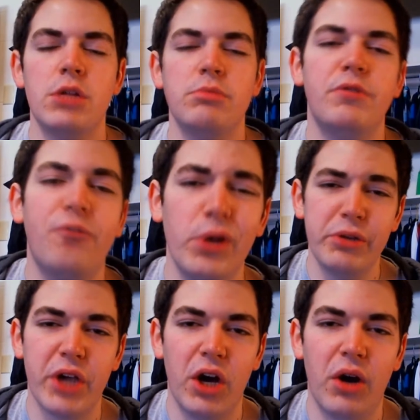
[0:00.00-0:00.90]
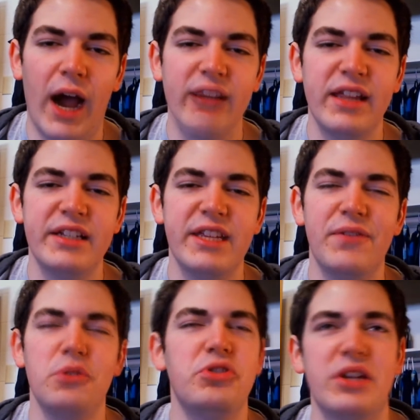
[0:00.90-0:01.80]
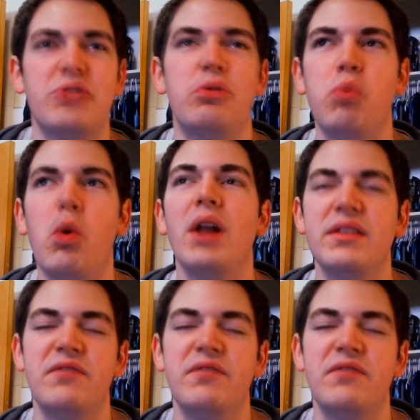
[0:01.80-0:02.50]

Before go, I'd like to give you just one